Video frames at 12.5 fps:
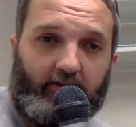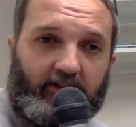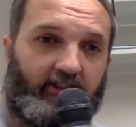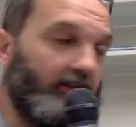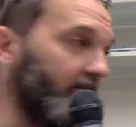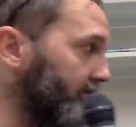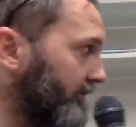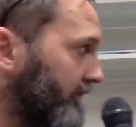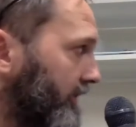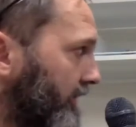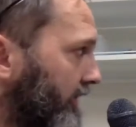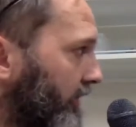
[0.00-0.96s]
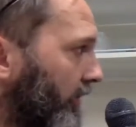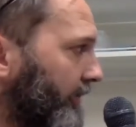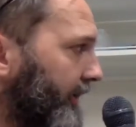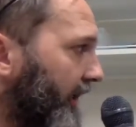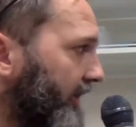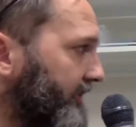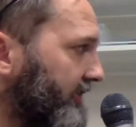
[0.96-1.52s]
It's still only
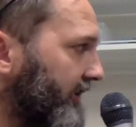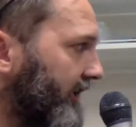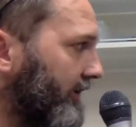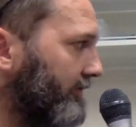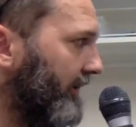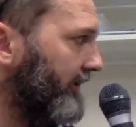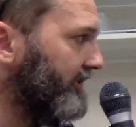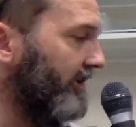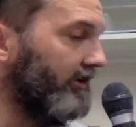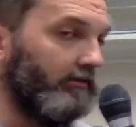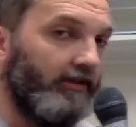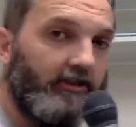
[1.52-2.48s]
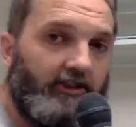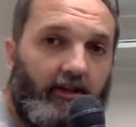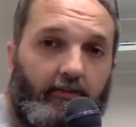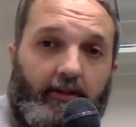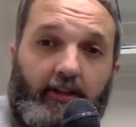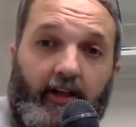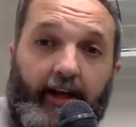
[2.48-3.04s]
oscillating about a centimeter and a